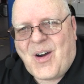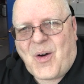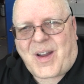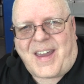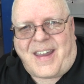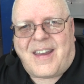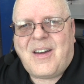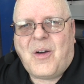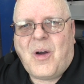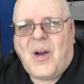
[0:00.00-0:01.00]
Okay,
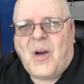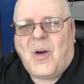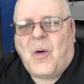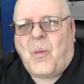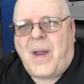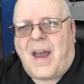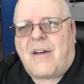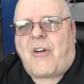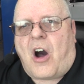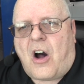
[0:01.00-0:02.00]
we
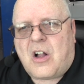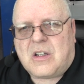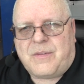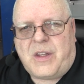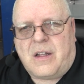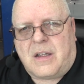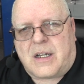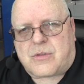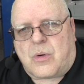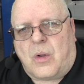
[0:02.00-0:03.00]
have all of the
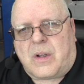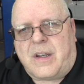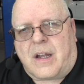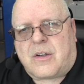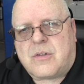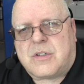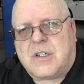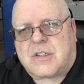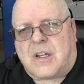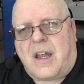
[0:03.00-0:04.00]
electrical connectors
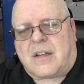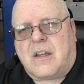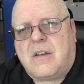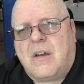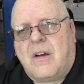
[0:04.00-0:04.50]
disconnected